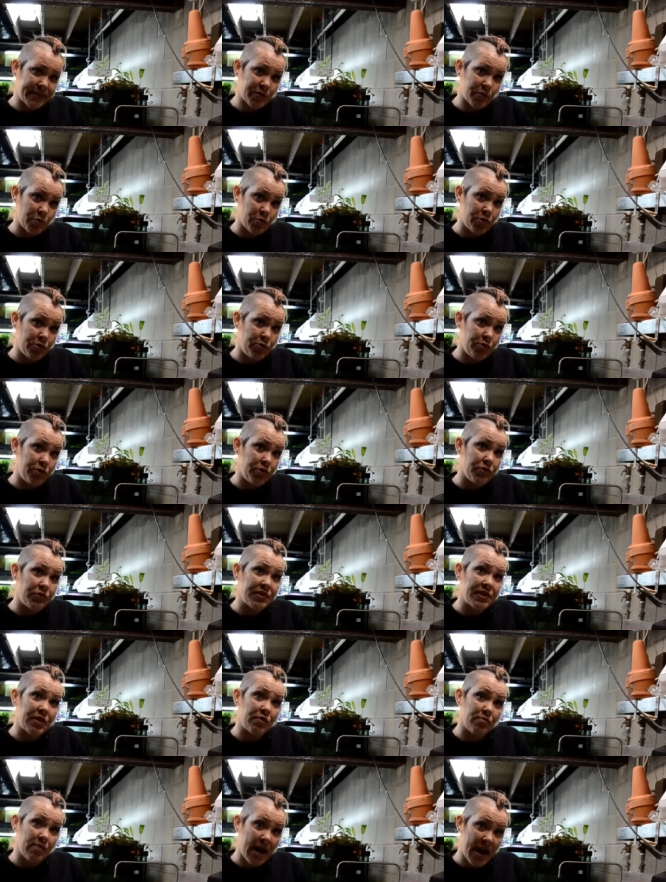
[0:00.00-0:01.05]
through
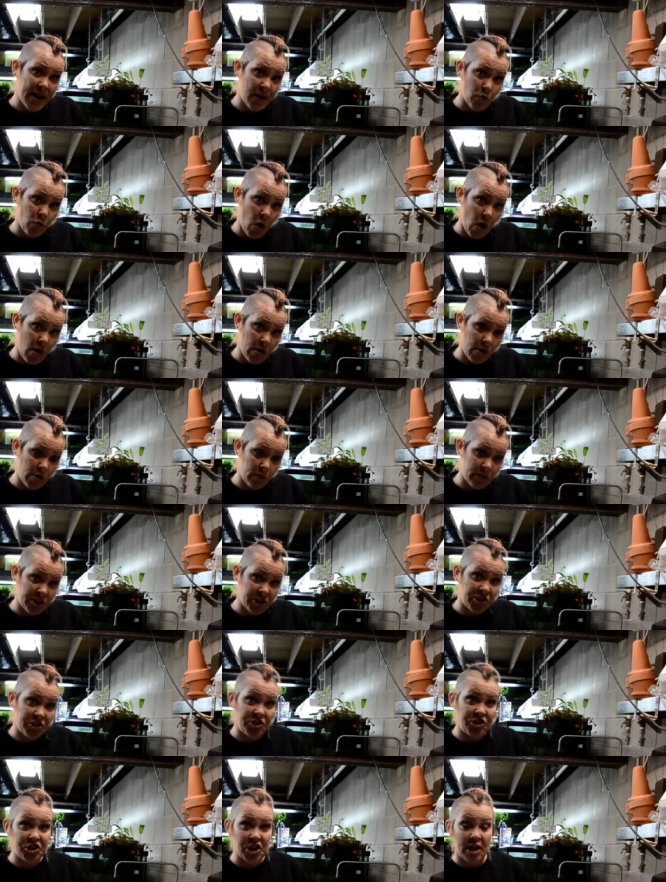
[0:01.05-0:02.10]
using rainwater, which
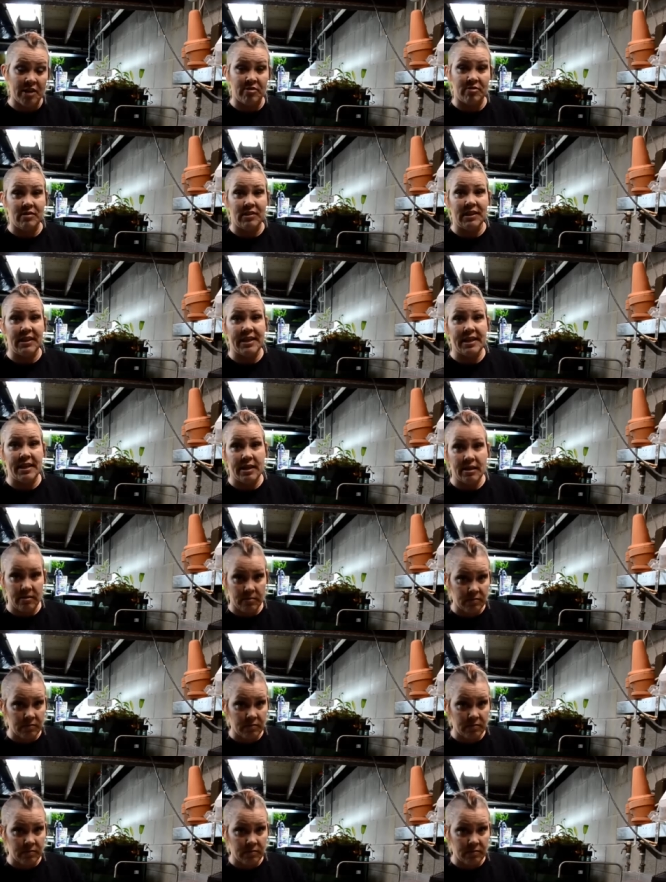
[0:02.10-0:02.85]
is generally